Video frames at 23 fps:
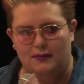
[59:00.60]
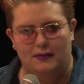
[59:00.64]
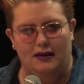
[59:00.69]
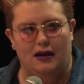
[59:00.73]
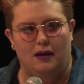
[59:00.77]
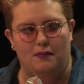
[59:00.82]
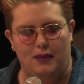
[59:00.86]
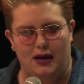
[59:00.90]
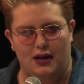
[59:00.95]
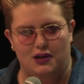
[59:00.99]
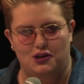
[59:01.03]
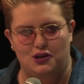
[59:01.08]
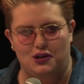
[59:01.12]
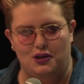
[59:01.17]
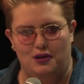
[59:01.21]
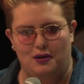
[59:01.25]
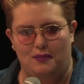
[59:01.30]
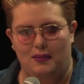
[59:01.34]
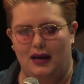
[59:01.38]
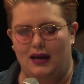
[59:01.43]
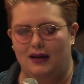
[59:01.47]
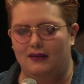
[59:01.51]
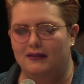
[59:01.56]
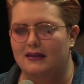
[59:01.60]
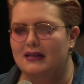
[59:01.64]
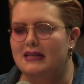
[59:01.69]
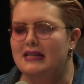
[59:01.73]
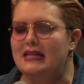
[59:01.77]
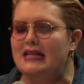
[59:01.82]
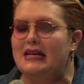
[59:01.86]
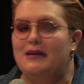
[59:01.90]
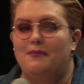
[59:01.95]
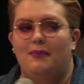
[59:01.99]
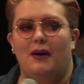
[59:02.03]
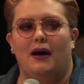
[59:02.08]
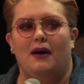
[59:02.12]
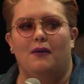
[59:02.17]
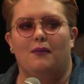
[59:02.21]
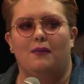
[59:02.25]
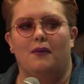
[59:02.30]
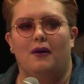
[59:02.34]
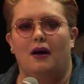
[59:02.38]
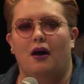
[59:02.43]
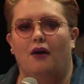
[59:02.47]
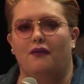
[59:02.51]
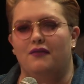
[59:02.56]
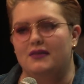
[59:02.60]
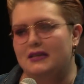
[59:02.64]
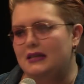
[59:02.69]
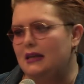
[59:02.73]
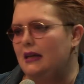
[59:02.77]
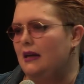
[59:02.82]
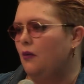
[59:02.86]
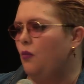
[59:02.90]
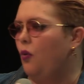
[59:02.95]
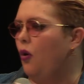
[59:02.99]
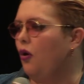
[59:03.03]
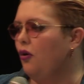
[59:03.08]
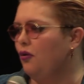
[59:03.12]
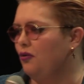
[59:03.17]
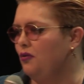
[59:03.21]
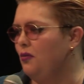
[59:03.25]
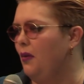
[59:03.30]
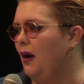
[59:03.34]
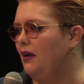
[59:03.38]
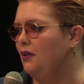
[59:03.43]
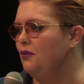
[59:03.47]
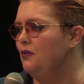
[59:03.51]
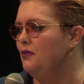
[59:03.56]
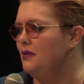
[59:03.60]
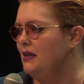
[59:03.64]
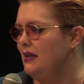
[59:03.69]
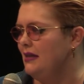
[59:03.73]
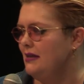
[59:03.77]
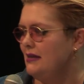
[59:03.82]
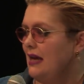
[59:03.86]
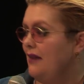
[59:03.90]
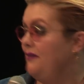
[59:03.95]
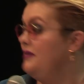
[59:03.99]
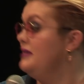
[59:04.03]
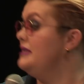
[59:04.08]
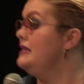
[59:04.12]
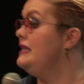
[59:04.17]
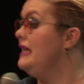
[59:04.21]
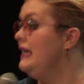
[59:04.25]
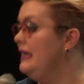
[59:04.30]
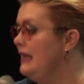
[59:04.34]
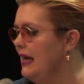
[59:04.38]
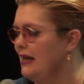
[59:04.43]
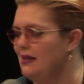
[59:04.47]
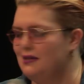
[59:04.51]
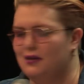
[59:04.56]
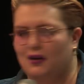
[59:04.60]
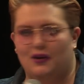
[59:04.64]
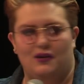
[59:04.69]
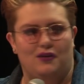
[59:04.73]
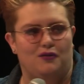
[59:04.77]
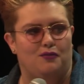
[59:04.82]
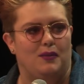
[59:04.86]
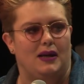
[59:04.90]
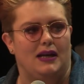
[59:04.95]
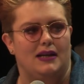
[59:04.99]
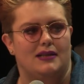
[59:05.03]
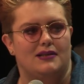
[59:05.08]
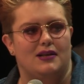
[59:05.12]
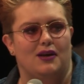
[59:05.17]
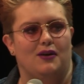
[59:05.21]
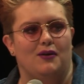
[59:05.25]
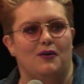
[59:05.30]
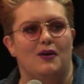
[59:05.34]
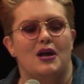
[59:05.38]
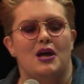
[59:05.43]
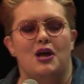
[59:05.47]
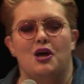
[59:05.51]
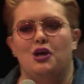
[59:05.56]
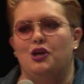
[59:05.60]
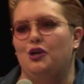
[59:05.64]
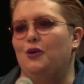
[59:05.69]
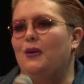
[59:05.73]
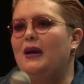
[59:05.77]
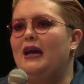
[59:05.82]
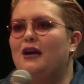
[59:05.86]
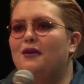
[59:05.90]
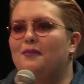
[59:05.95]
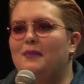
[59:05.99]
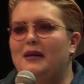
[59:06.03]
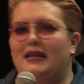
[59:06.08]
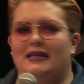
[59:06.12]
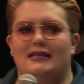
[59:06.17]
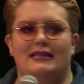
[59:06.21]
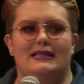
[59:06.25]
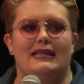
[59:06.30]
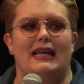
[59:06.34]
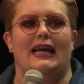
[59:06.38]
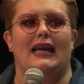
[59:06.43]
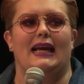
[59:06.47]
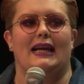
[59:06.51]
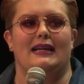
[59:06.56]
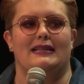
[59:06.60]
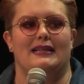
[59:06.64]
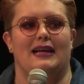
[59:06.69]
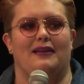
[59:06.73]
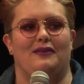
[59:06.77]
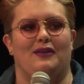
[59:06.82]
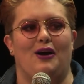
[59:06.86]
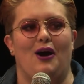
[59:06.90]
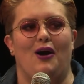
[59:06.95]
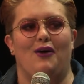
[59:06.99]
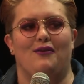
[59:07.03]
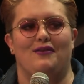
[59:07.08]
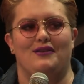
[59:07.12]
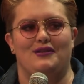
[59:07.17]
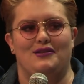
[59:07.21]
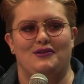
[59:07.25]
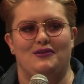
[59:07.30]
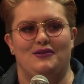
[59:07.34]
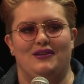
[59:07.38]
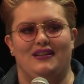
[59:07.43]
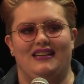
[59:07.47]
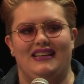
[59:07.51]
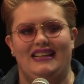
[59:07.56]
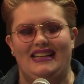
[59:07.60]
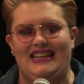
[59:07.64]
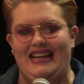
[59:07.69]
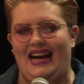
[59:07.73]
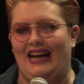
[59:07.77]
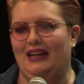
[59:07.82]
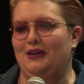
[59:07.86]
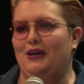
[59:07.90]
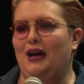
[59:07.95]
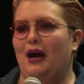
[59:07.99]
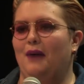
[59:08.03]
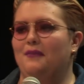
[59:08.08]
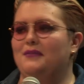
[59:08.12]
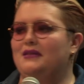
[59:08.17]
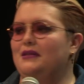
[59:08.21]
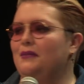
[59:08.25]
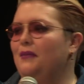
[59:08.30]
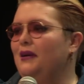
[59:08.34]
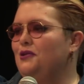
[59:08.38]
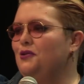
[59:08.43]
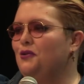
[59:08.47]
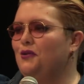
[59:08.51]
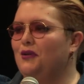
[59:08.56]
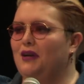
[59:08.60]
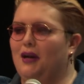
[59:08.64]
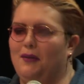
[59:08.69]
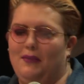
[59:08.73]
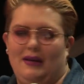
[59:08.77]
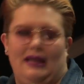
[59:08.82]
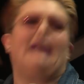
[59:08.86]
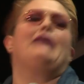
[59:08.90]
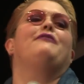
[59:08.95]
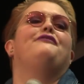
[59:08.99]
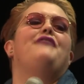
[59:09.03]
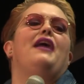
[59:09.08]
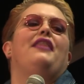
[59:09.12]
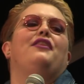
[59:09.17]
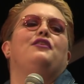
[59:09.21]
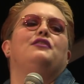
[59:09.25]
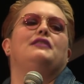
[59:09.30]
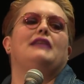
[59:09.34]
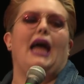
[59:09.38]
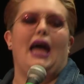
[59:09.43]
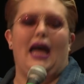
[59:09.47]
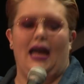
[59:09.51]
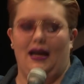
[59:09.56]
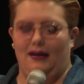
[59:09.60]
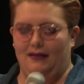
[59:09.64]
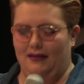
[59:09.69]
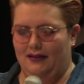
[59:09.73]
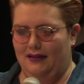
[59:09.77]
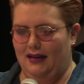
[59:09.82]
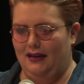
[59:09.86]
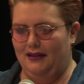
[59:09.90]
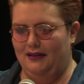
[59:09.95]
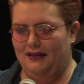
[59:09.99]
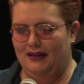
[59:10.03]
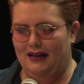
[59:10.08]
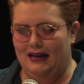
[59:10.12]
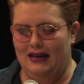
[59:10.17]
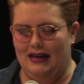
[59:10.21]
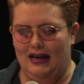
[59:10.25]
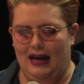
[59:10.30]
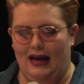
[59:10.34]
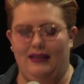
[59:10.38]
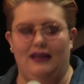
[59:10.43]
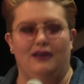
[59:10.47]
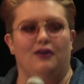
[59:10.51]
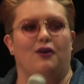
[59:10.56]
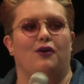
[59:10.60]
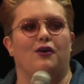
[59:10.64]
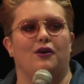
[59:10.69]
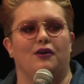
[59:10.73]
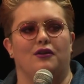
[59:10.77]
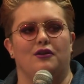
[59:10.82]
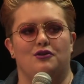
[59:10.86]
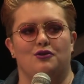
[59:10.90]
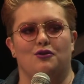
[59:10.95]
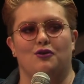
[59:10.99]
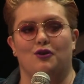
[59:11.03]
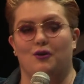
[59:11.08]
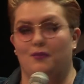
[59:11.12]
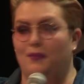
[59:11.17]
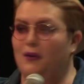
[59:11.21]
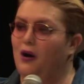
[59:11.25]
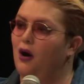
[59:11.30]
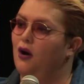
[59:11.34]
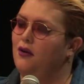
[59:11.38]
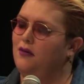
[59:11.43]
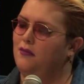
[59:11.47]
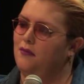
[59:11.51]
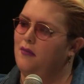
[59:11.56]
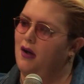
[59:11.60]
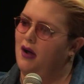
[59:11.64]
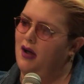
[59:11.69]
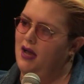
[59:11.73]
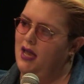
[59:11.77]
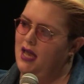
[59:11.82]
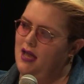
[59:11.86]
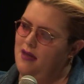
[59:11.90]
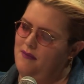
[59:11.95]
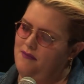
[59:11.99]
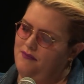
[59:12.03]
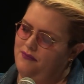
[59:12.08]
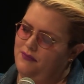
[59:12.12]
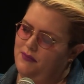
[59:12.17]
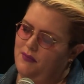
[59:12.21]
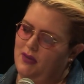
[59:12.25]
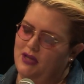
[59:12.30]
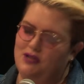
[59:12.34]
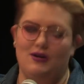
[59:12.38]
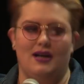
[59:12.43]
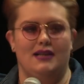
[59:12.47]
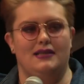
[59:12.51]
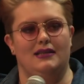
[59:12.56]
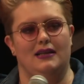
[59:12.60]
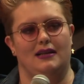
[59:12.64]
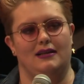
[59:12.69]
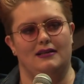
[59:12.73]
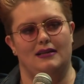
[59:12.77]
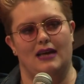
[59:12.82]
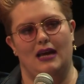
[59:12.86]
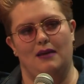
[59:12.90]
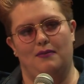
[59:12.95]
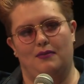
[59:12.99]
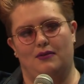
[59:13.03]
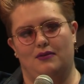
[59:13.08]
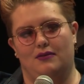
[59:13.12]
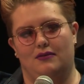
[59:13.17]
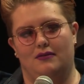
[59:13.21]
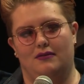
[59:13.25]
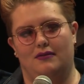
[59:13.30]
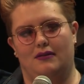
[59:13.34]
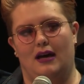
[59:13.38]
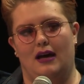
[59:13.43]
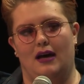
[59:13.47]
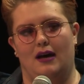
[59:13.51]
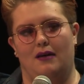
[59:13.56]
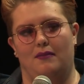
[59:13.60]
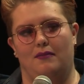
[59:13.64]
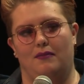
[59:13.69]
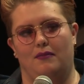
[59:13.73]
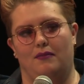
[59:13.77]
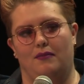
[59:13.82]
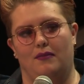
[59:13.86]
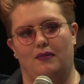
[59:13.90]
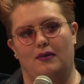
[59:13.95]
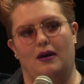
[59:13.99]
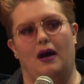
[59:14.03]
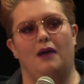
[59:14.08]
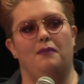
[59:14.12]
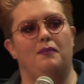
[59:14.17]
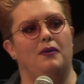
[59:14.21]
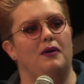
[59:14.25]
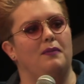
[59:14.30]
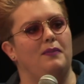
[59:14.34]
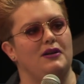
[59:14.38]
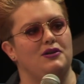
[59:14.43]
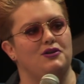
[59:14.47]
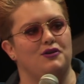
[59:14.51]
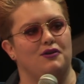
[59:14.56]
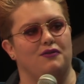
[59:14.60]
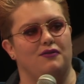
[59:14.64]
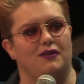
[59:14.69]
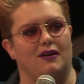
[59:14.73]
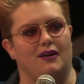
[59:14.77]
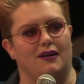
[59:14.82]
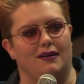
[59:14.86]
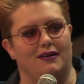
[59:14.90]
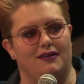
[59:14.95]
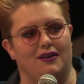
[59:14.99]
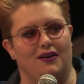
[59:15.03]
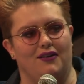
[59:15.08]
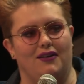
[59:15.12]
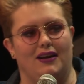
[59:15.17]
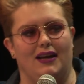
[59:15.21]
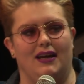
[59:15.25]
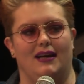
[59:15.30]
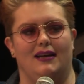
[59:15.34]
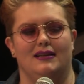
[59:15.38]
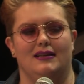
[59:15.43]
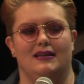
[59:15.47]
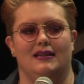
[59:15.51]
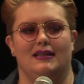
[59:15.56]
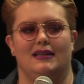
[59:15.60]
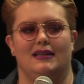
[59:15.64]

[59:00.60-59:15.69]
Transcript: something I'm passionate about. But obviously, a worldwide audience haven't seen that side of me. So you hear me singing down the corridor, and you come to my door, and I'm in a feathered gown, and they and they knock on the door. But on my um, my dressing table, um, I put a picture of her on it,